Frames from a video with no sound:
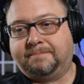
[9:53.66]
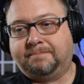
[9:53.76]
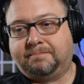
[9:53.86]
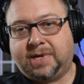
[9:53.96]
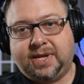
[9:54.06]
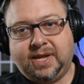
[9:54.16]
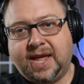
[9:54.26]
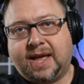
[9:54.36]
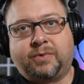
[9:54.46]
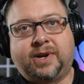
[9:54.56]
But
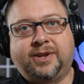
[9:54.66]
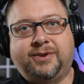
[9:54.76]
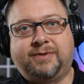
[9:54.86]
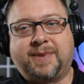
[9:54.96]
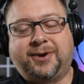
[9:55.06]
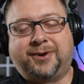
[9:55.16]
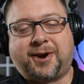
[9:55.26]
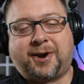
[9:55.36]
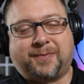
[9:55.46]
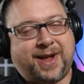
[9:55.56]
yeah, what a good reminder.
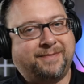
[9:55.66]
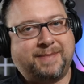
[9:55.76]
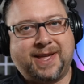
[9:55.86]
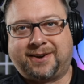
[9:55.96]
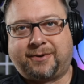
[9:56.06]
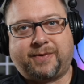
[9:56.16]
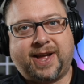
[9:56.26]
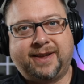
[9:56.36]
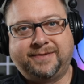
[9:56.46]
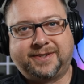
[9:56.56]
And our
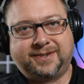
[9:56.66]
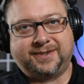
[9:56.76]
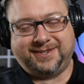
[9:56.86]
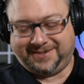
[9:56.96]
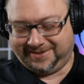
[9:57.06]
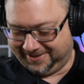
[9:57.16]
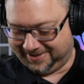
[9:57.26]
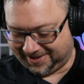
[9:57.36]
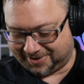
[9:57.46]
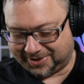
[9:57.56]
wives,
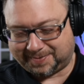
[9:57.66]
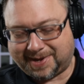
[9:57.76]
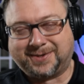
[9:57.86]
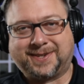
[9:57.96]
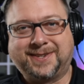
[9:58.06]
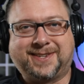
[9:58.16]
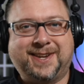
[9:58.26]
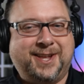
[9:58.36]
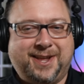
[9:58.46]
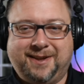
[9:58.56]
our spouses,
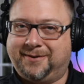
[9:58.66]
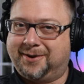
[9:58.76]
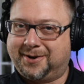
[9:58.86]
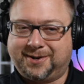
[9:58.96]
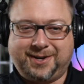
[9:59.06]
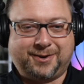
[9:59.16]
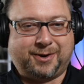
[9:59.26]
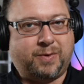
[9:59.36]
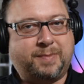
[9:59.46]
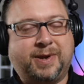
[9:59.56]
if you're a
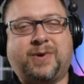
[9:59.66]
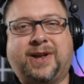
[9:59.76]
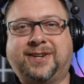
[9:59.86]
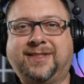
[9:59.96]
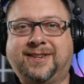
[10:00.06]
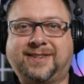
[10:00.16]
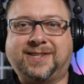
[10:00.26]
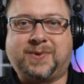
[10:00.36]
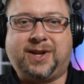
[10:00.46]
woman watching this as well,